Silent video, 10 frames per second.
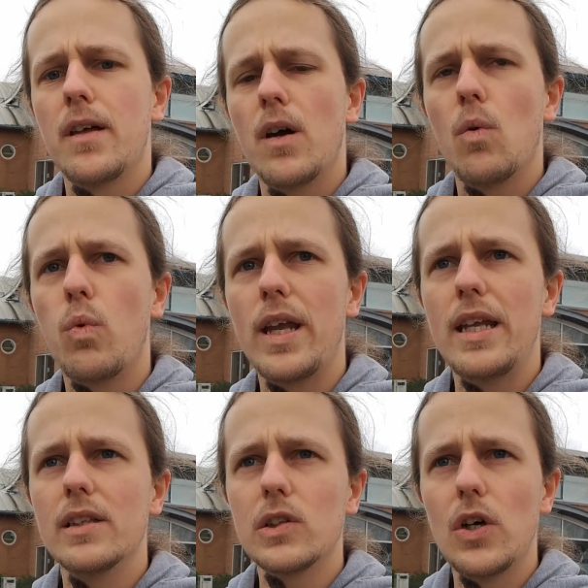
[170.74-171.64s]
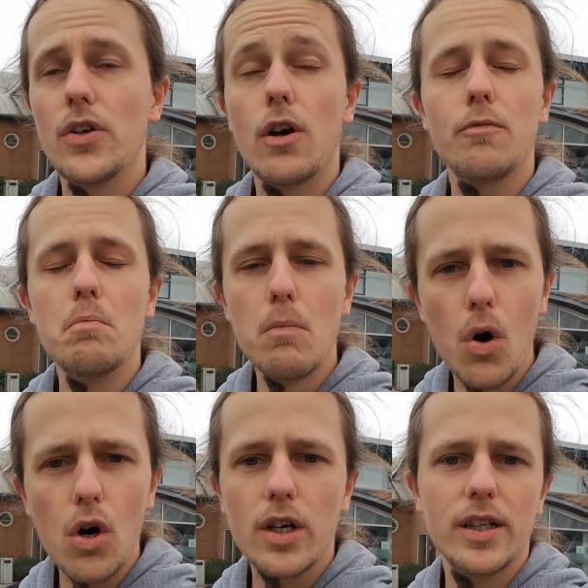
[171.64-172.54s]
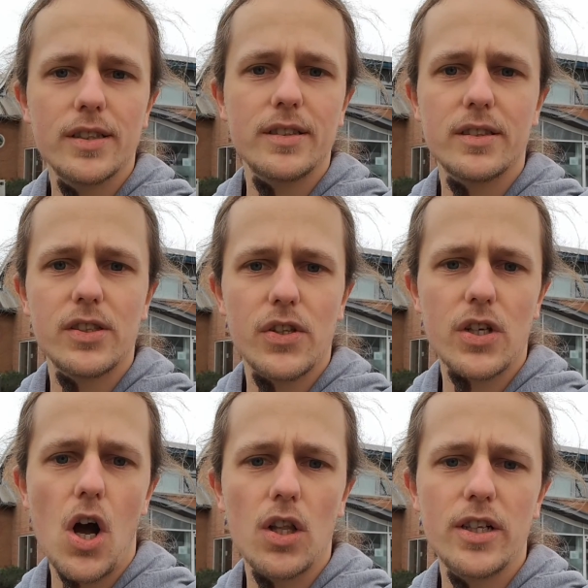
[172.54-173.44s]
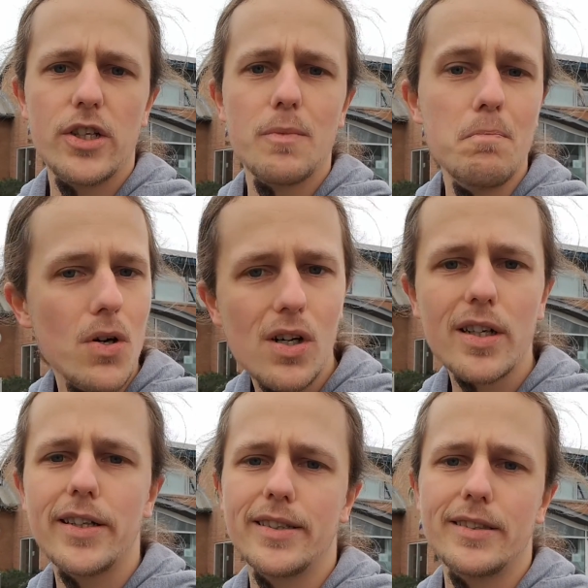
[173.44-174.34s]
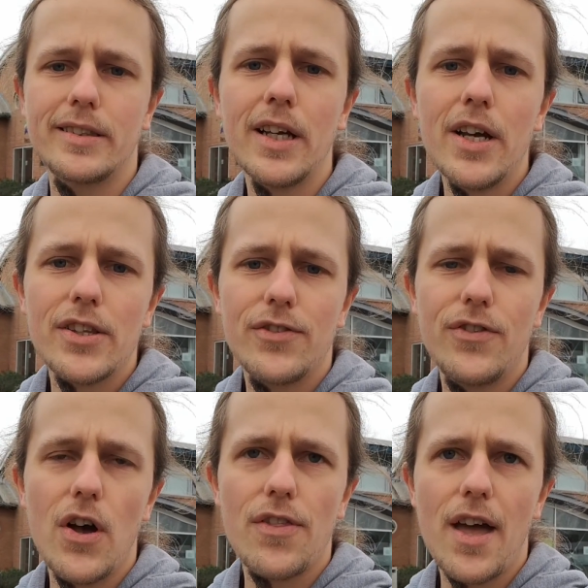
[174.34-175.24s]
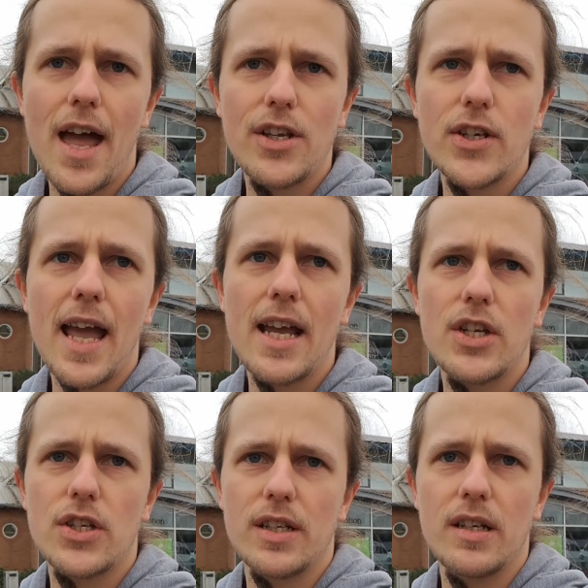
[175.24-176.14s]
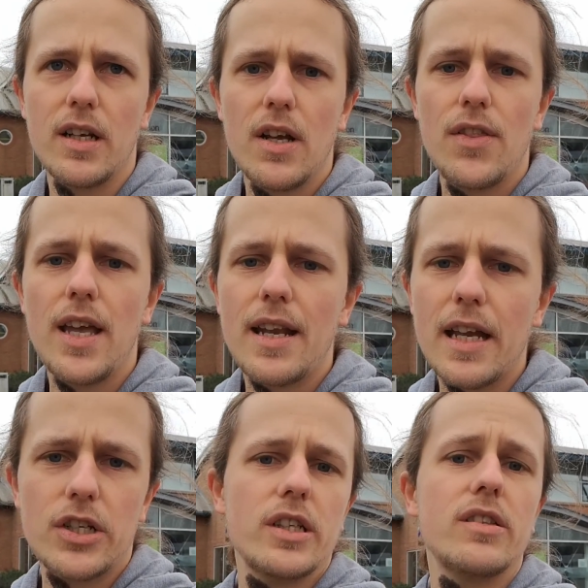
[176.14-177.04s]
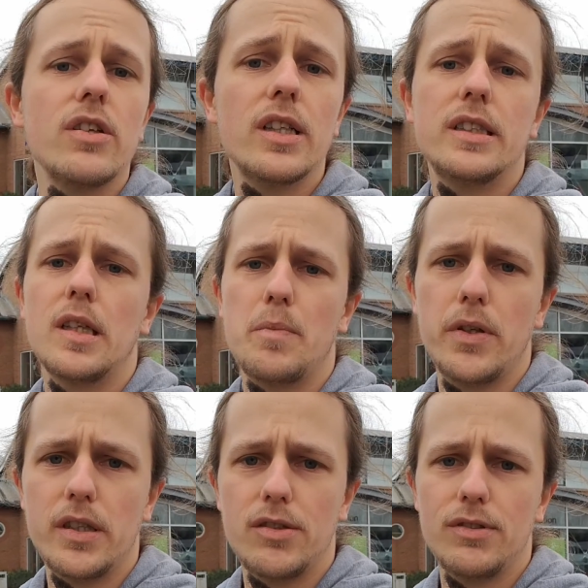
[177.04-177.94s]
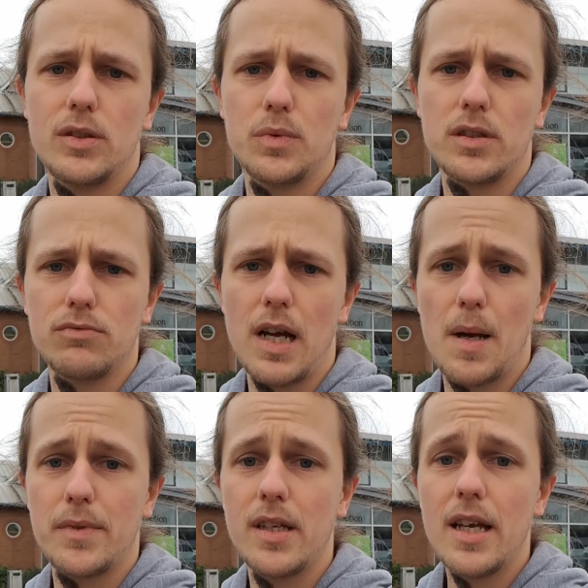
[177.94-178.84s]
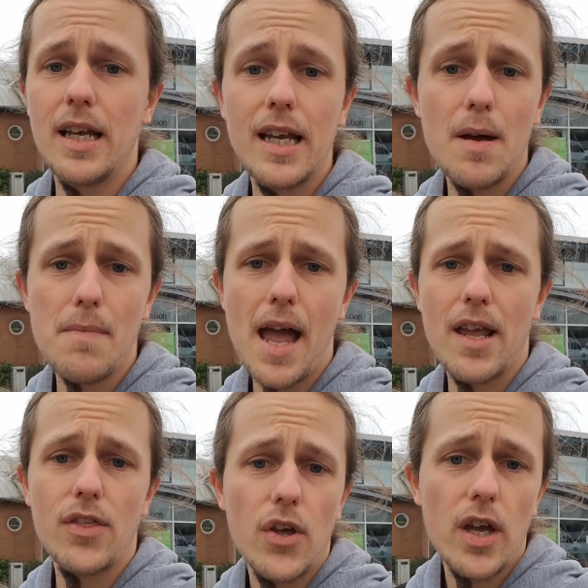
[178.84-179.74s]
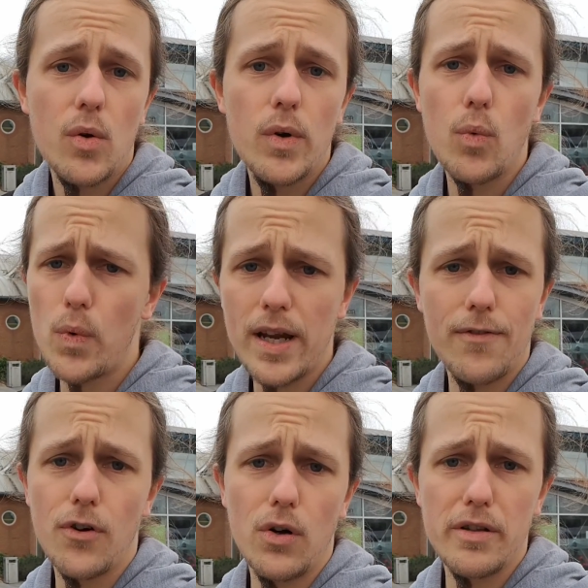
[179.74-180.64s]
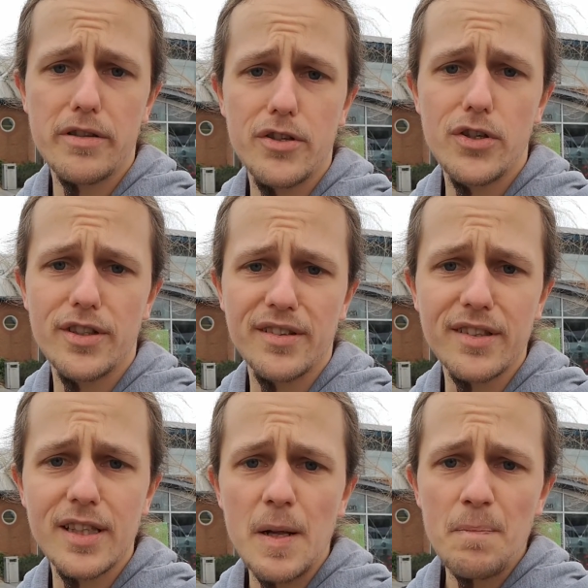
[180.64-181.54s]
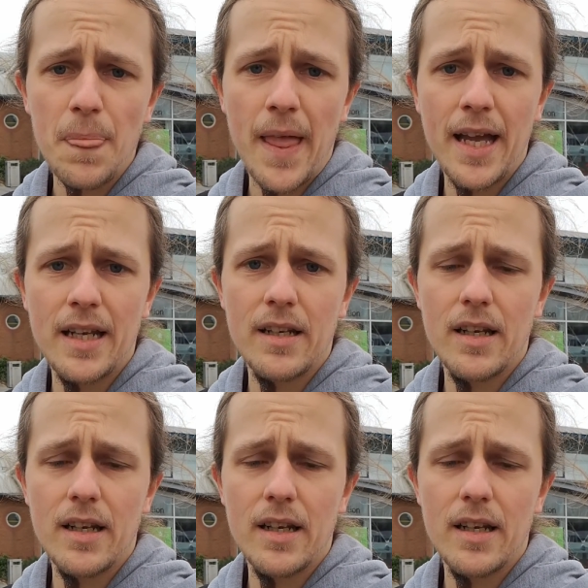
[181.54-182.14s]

we learn of more cuts to the college, more cuts to further education. The NHS nursing bursaries were scrapped. EMA, 30 quid a week for all students in